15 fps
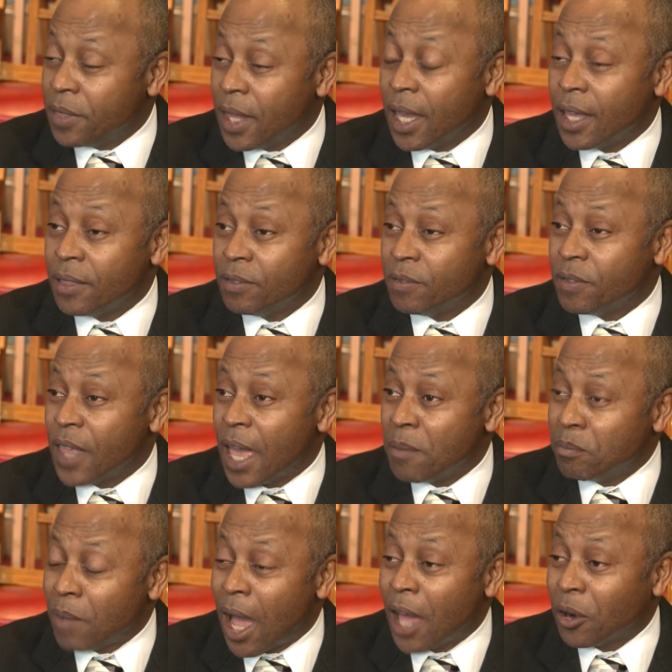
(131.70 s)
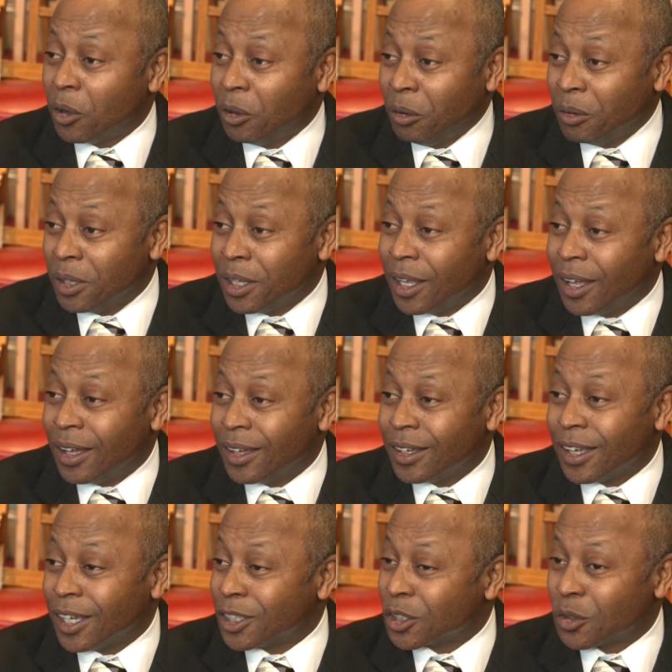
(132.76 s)
then that model
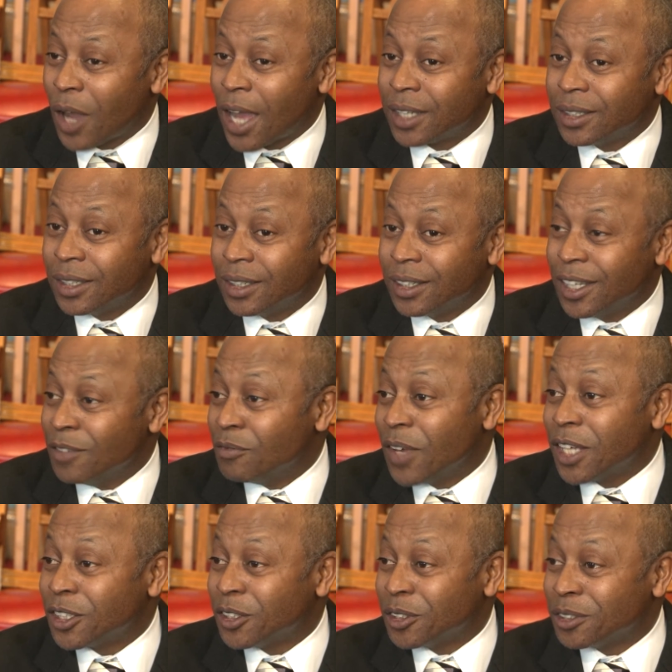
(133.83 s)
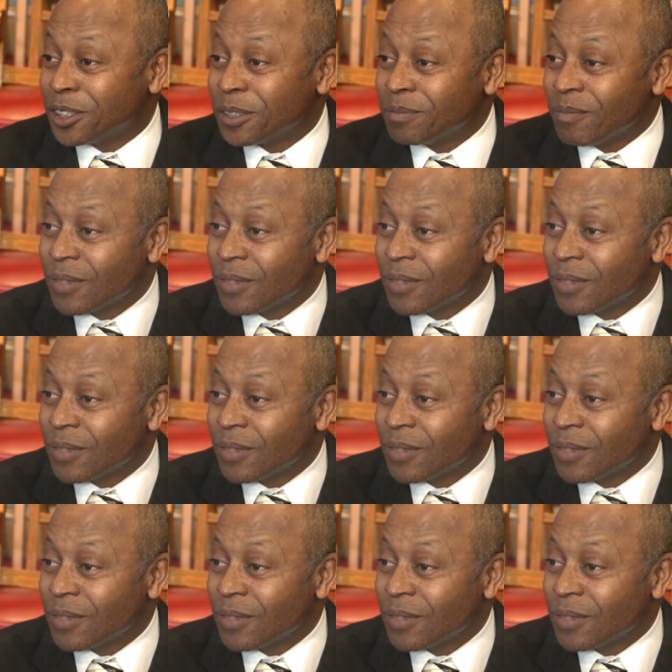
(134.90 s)
attracted investors.